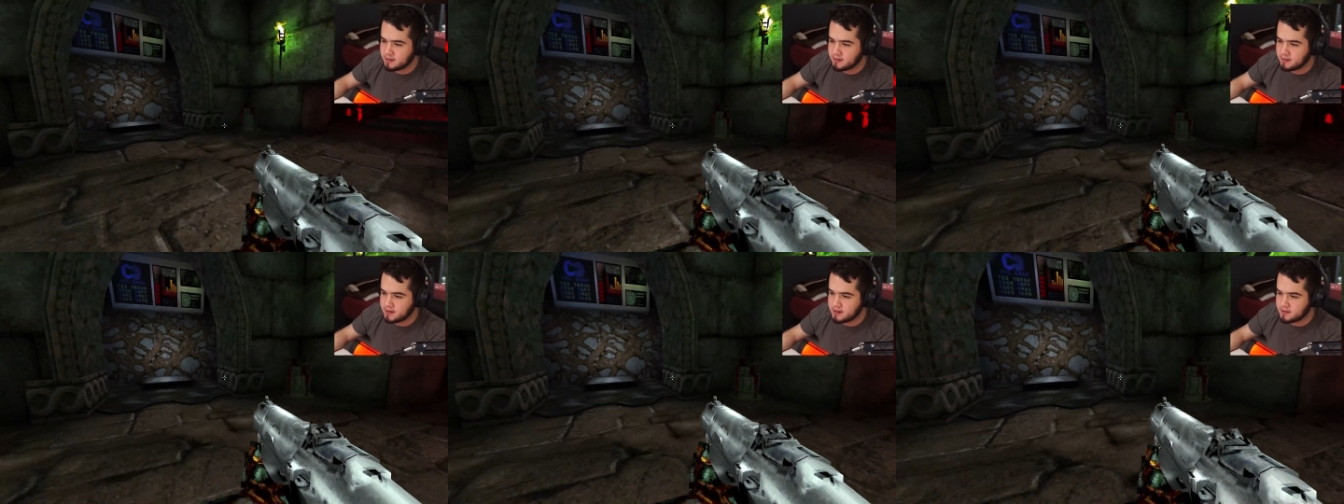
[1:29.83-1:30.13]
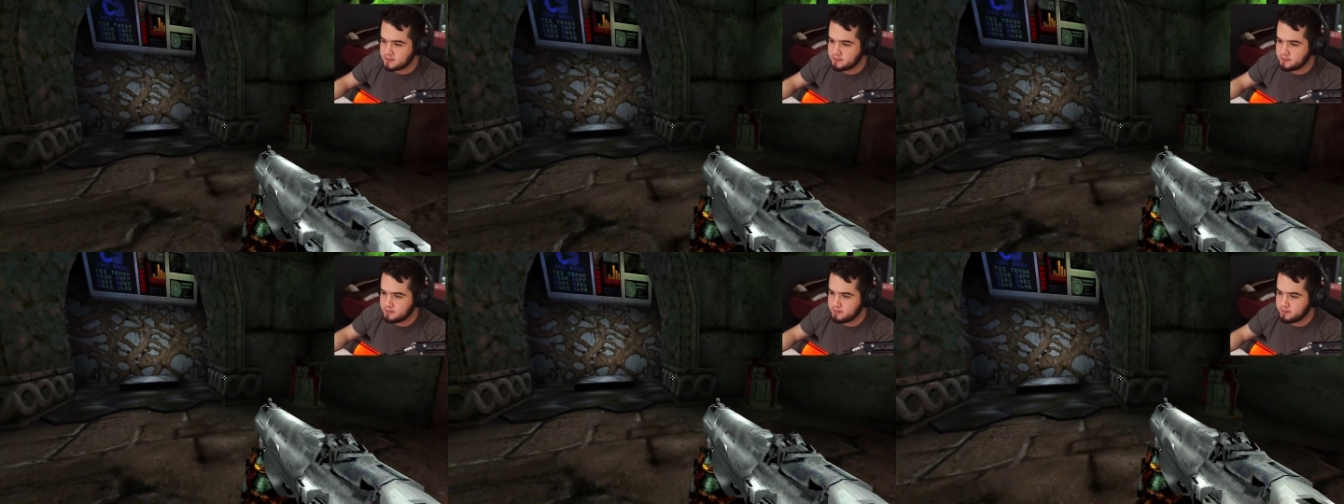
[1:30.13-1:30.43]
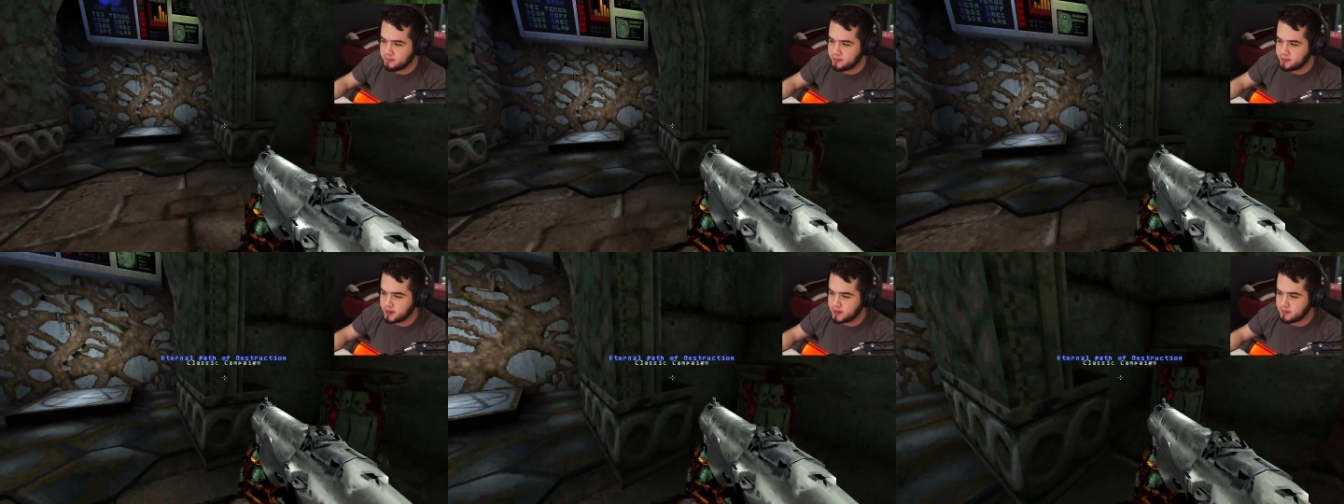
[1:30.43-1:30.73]
This
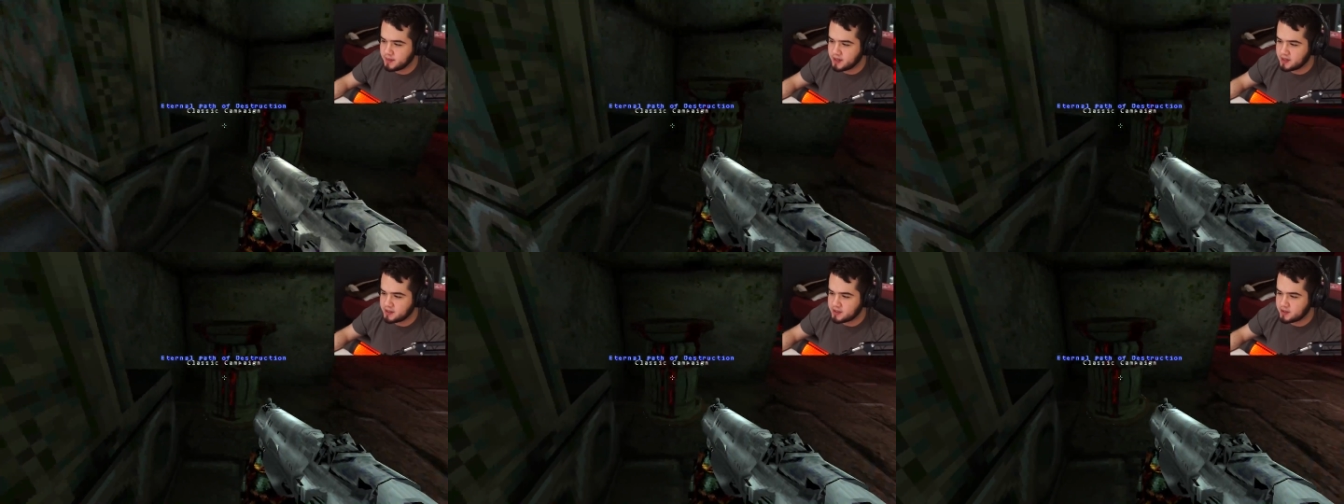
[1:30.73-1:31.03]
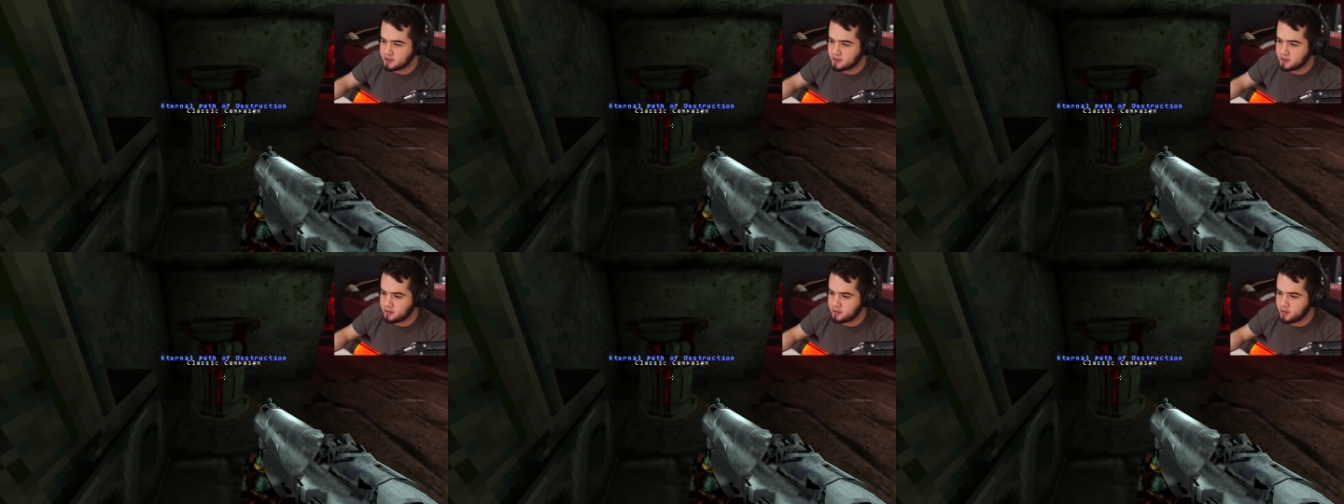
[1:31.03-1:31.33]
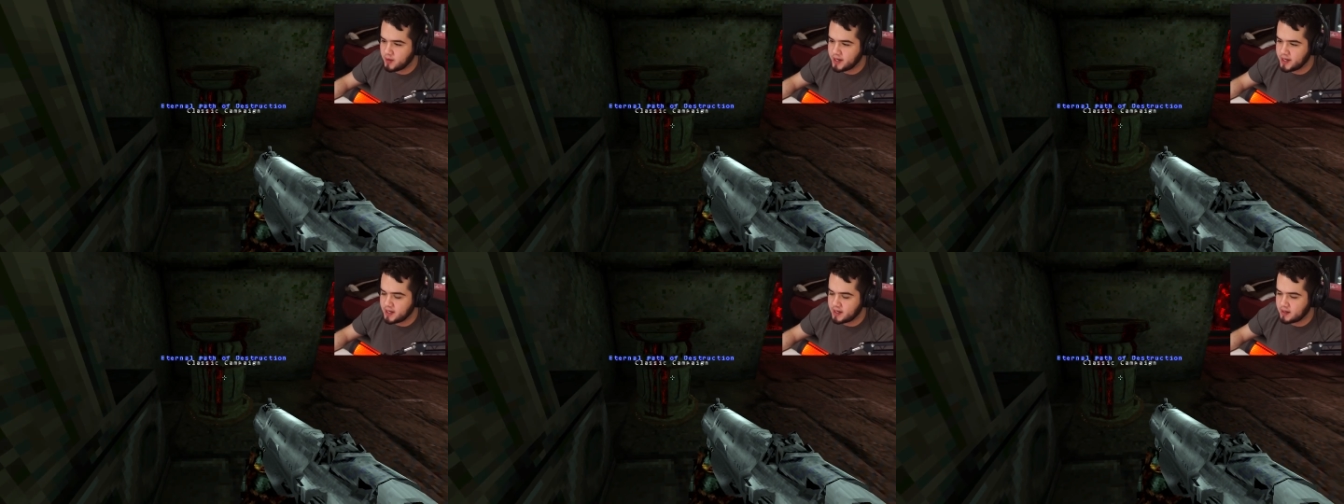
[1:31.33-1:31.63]
pretty much
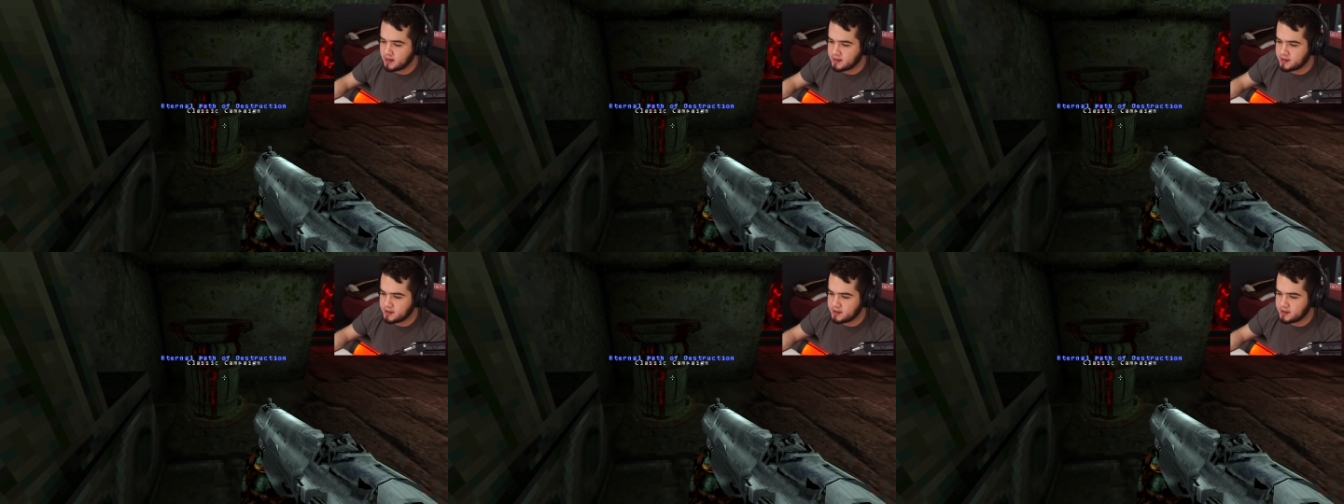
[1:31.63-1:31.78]
Quake.